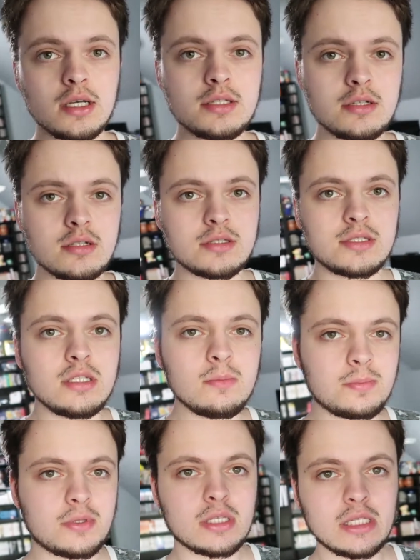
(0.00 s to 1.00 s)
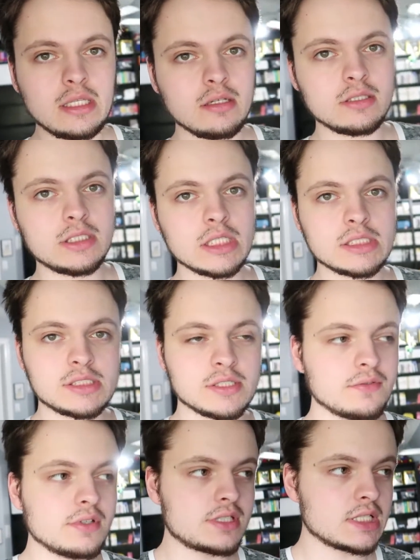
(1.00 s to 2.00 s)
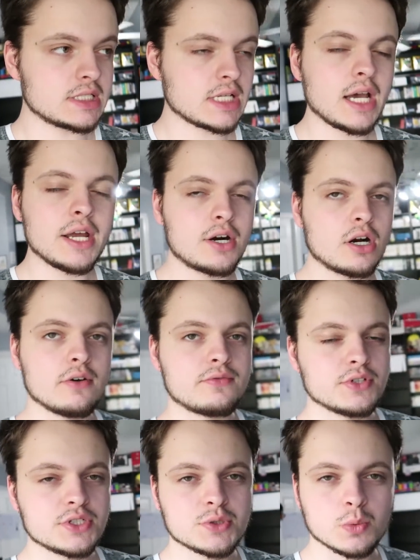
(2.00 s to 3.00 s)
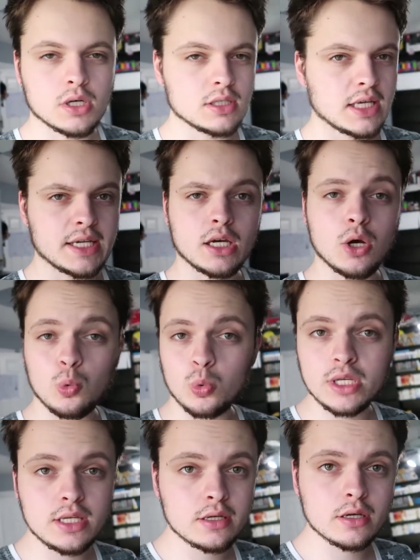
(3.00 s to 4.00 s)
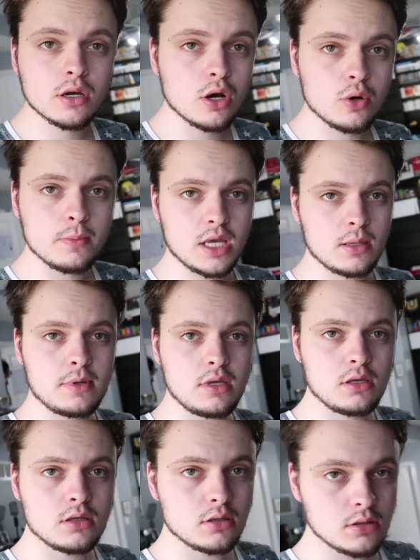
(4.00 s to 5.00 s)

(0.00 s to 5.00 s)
I did a deep clean dust of this entire office, what, like a week ago maybe?